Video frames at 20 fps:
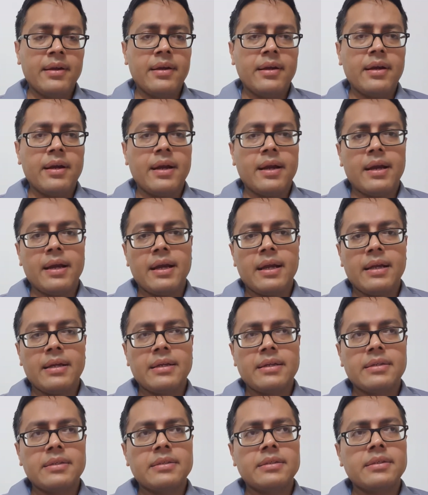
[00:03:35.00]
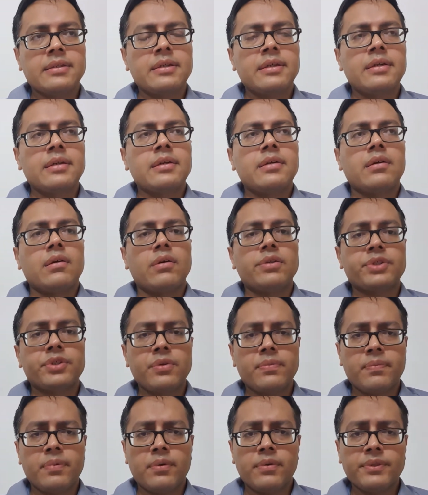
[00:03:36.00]
And
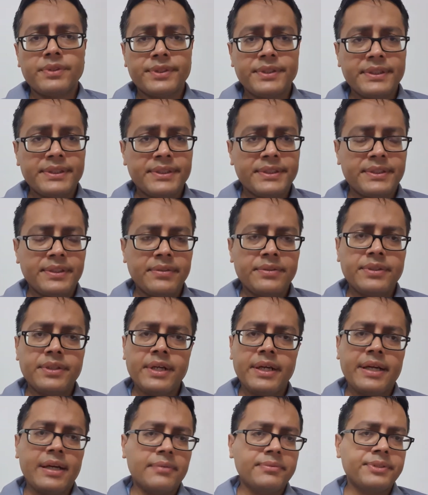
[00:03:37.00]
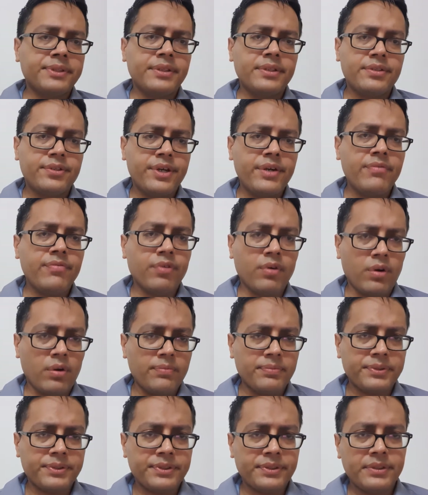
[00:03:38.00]
osteoporosis usually comes in three
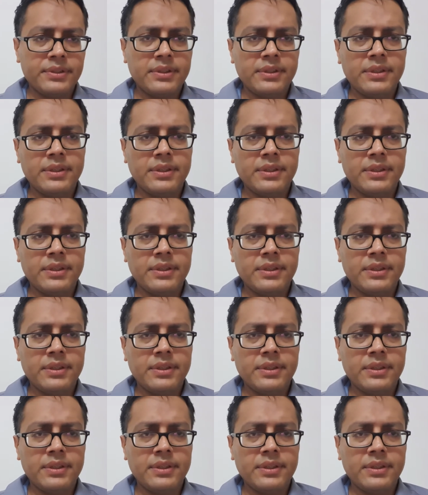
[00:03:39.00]
forms.